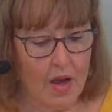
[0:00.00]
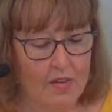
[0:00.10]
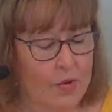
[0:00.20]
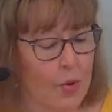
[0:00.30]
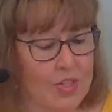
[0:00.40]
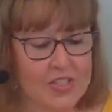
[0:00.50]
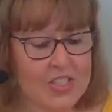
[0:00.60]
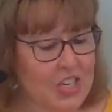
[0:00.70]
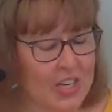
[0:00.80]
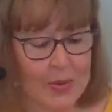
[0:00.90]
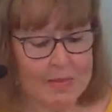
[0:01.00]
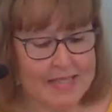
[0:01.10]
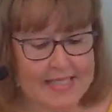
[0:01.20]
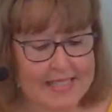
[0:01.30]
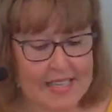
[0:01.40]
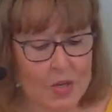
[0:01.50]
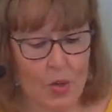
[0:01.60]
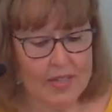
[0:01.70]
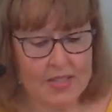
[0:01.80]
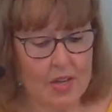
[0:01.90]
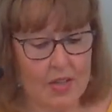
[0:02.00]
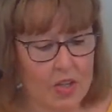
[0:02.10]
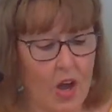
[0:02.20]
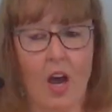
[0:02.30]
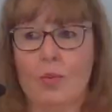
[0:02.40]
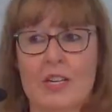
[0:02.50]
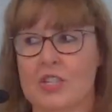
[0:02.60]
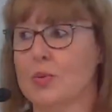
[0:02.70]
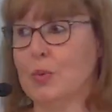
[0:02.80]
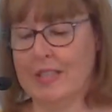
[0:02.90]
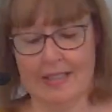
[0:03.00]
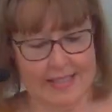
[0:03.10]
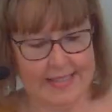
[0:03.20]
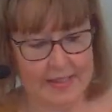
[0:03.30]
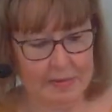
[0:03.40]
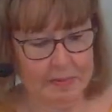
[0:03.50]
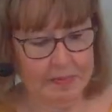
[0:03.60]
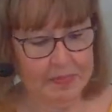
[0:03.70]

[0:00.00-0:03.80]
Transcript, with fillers: Of course, the genuine mystics had told us all along, we just wouldn't listen.